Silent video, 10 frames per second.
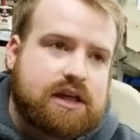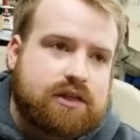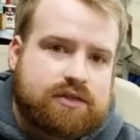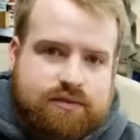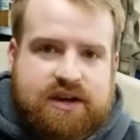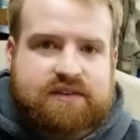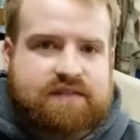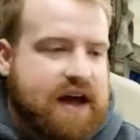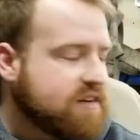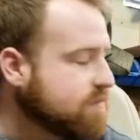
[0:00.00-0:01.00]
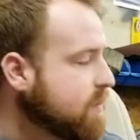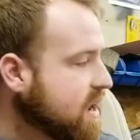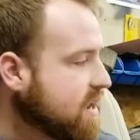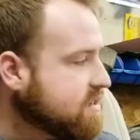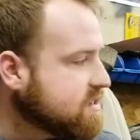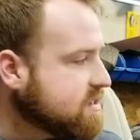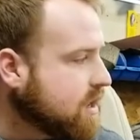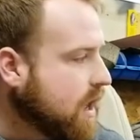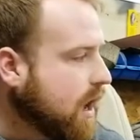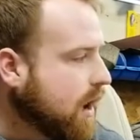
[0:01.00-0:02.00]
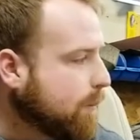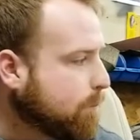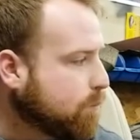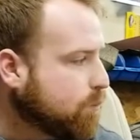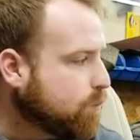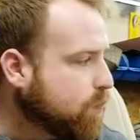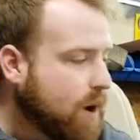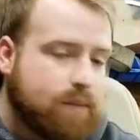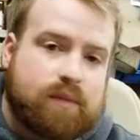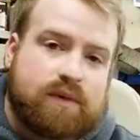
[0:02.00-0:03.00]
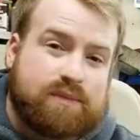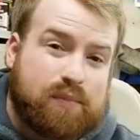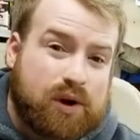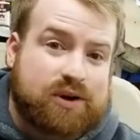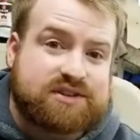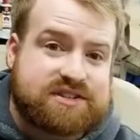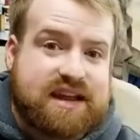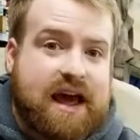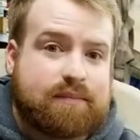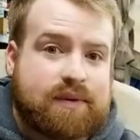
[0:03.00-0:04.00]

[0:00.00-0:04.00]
three to five minutes, um, probably per step.